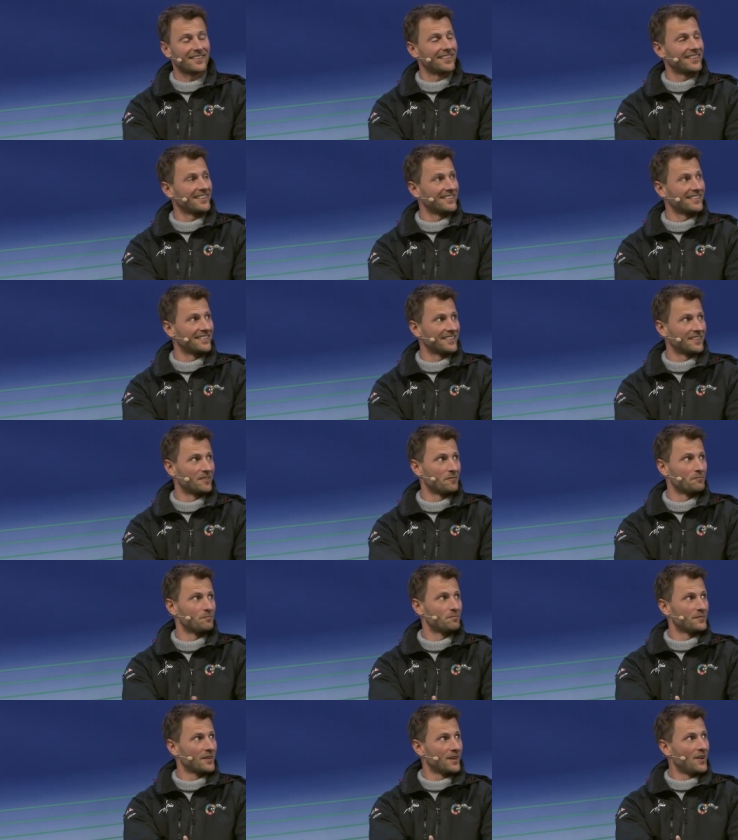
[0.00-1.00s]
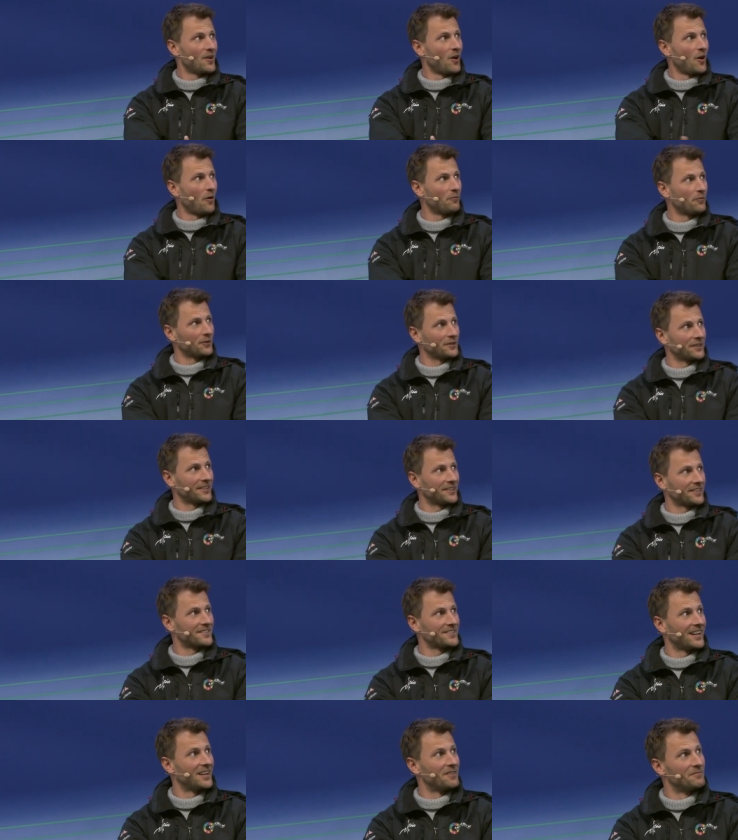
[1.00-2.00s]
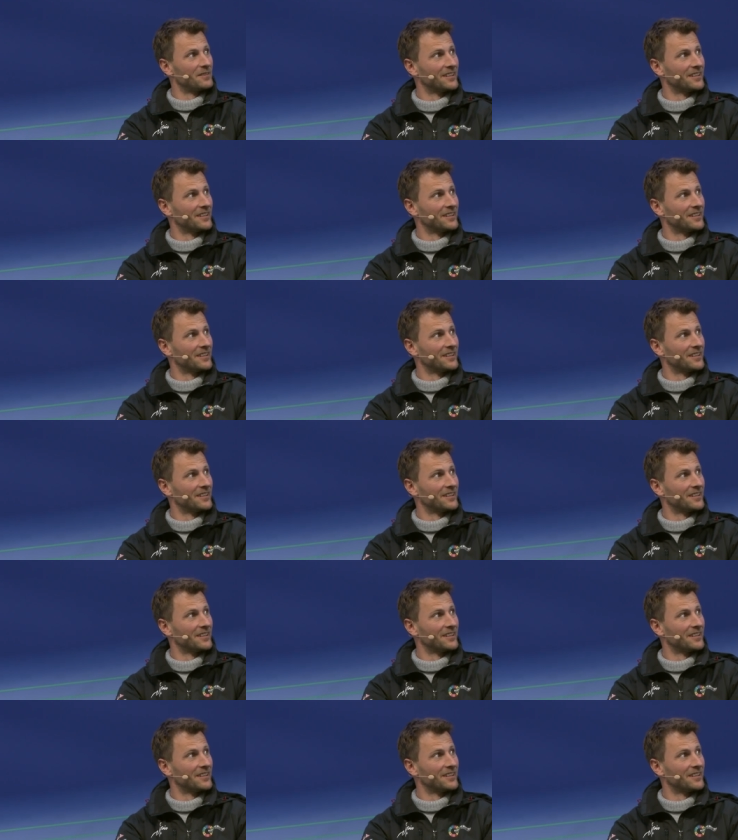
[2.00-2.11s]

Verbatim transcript: and um, hopefully another time.